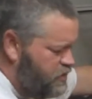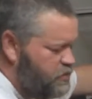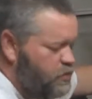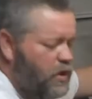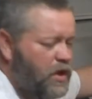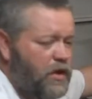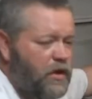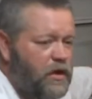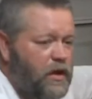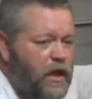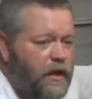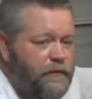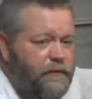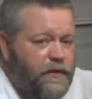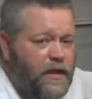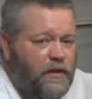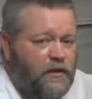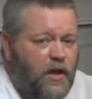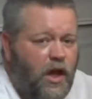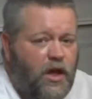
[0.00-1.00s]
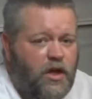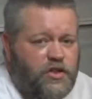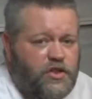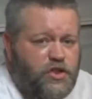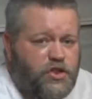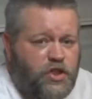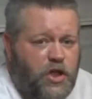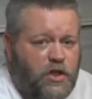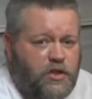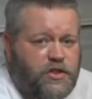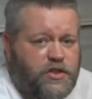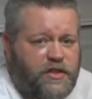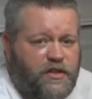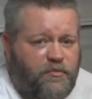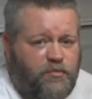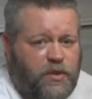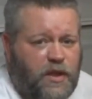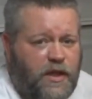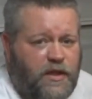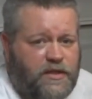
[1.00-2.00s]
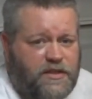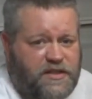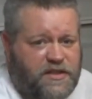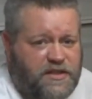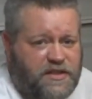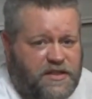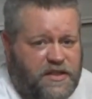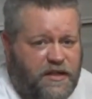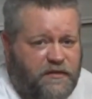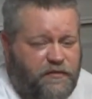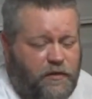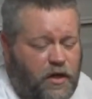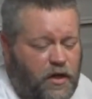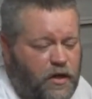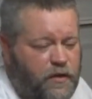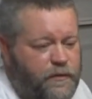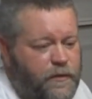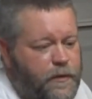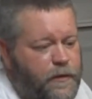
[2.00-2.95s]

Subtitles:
where a large junction of plugs and stuff are,